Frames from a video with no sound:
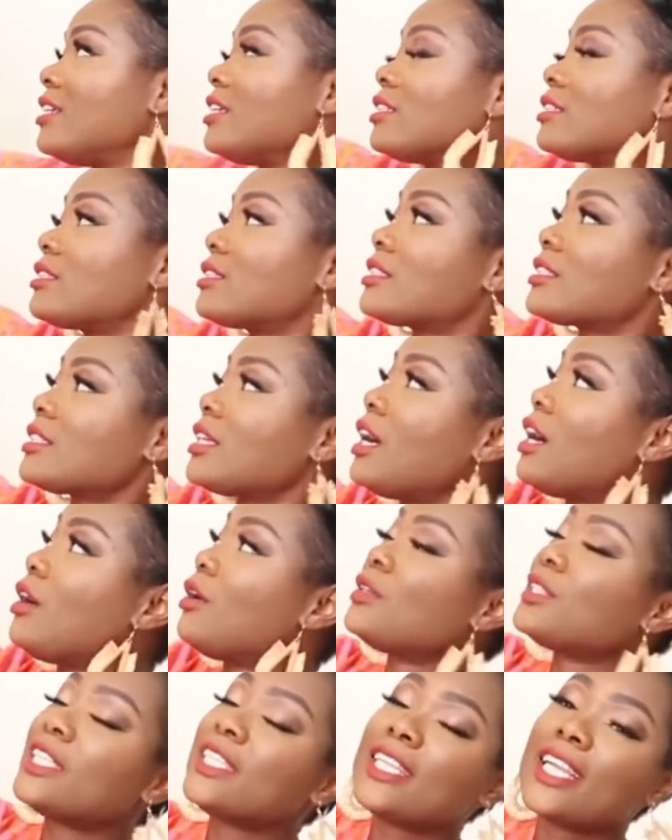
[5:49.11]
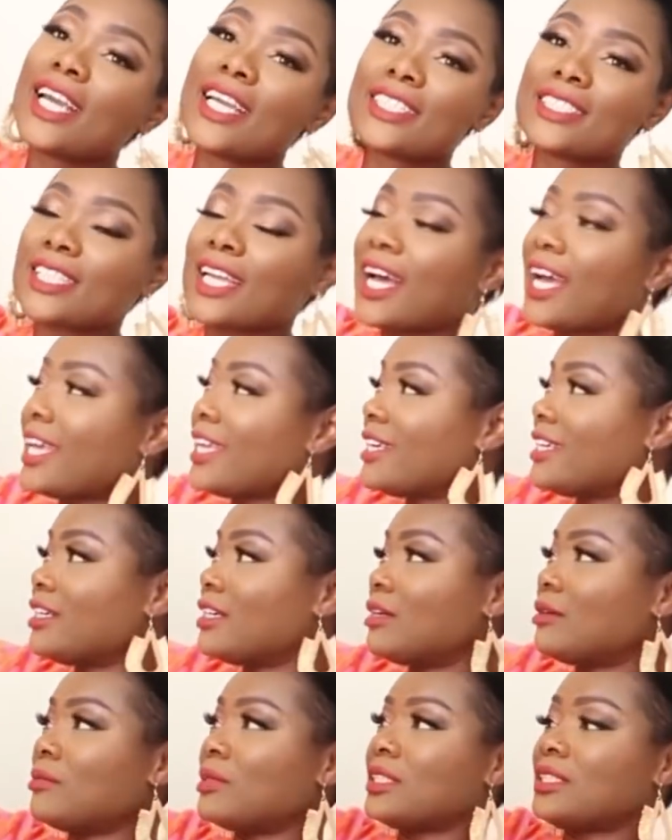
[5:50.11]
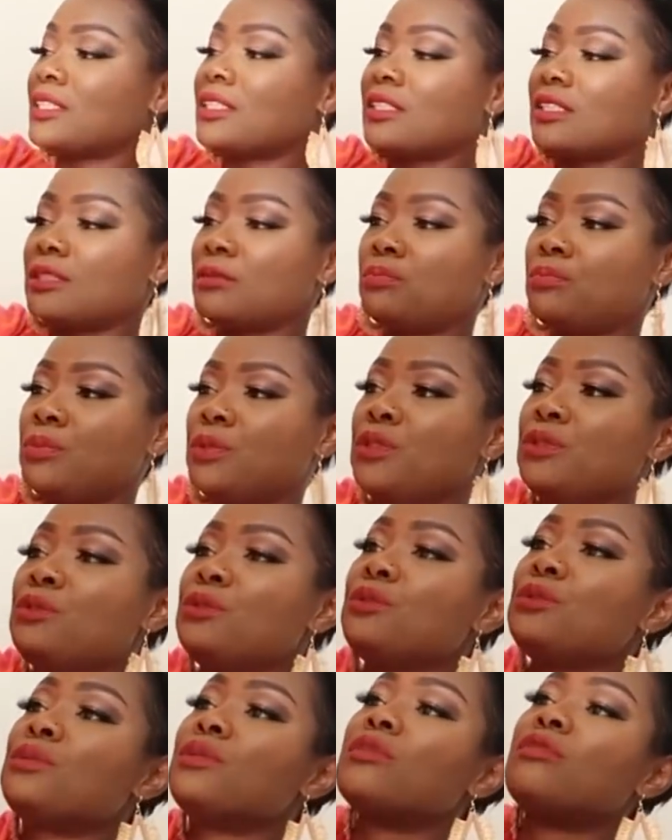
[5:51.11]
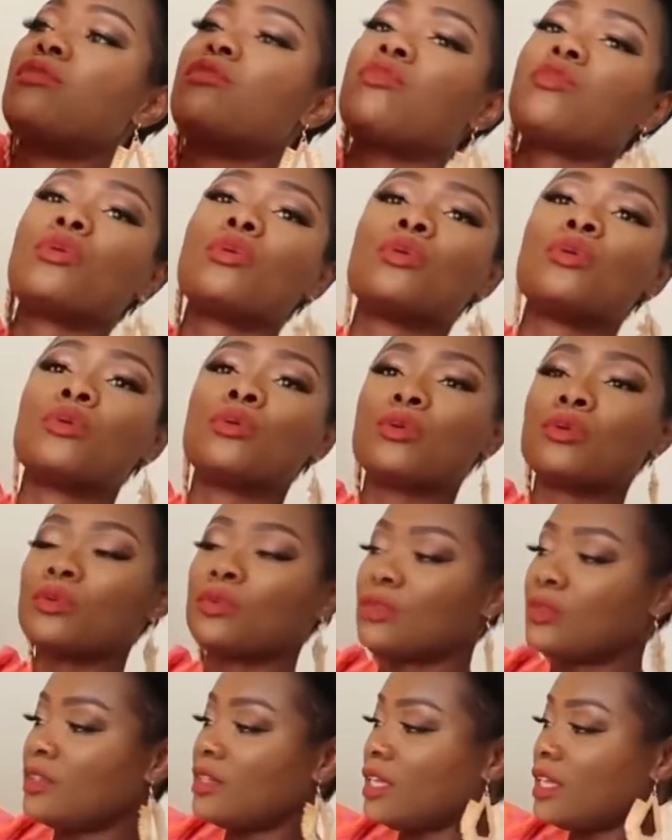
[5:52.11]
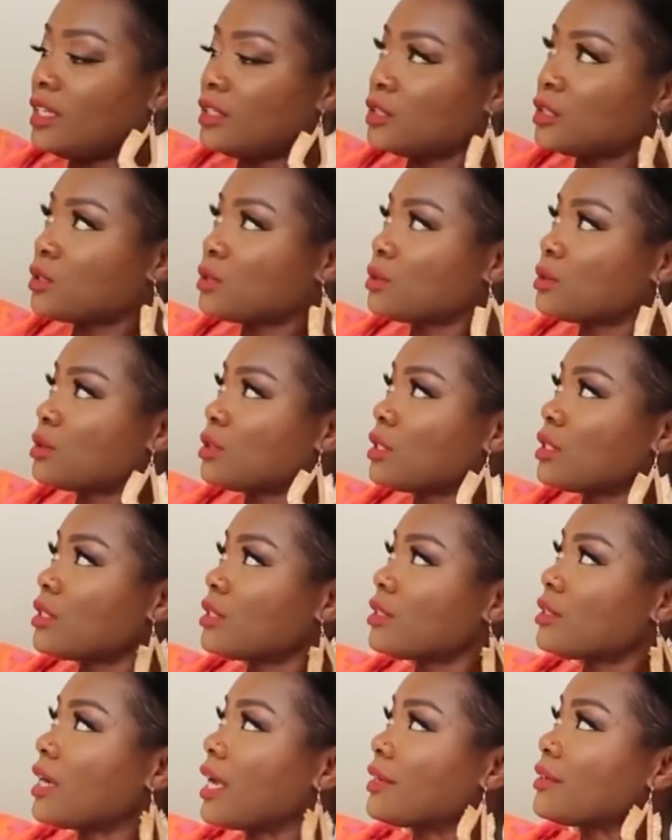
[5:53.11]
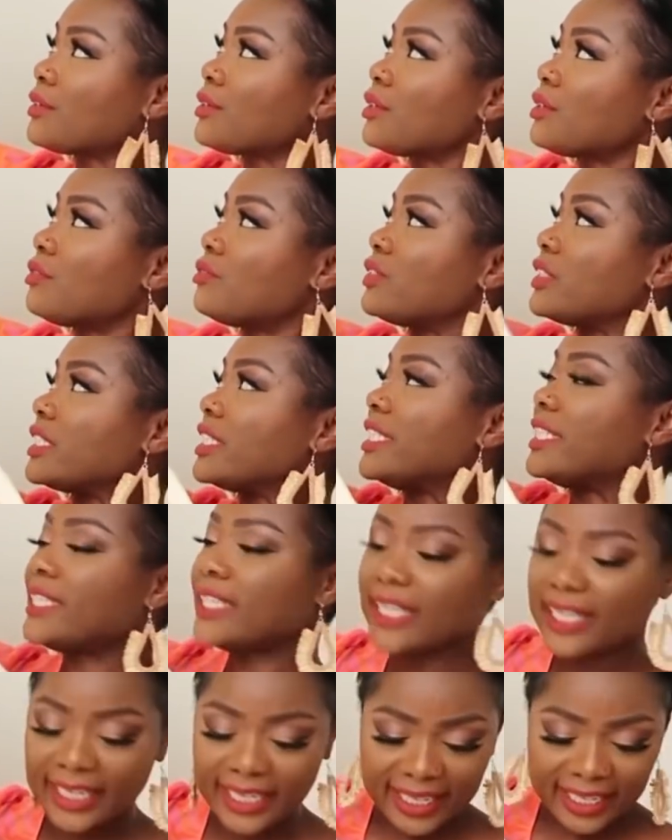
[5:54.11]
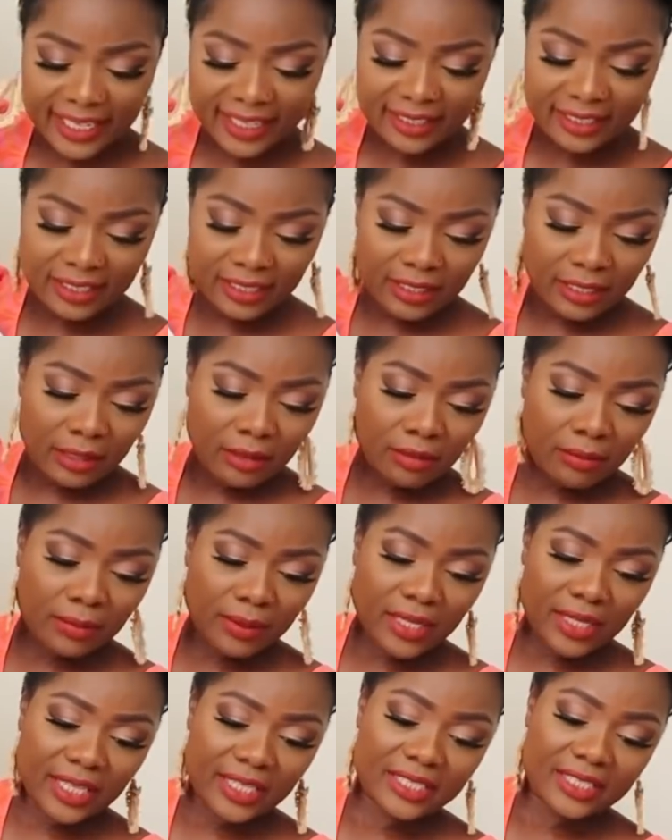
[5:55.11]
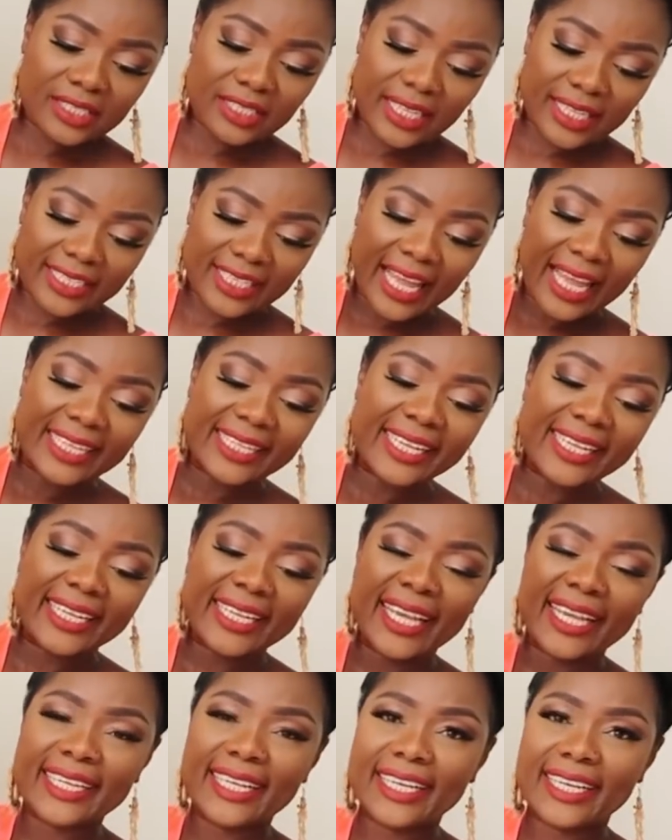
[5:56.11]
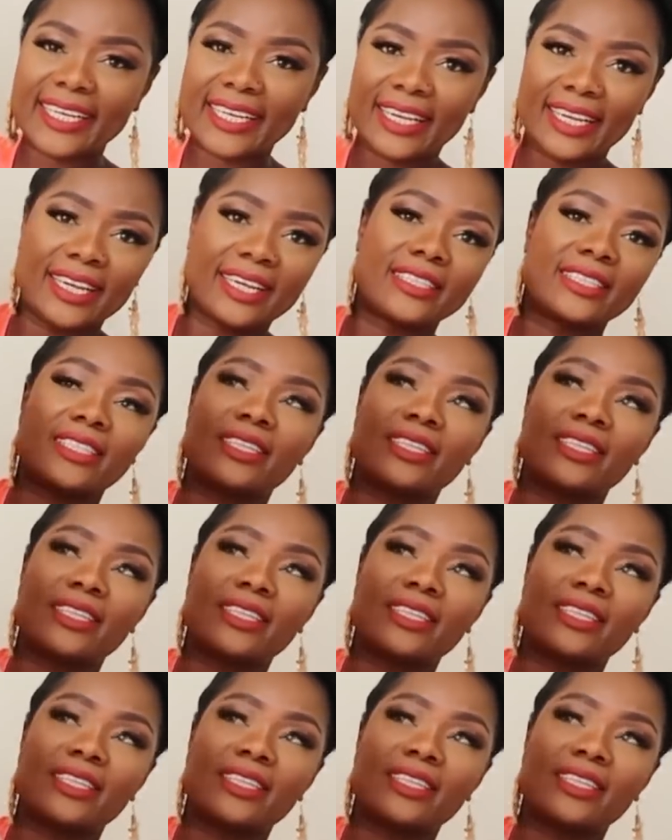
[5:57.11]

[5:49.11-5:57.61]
So the next item is this beautiful sort of, I don't know if it's knitted, but it's like that knitted kind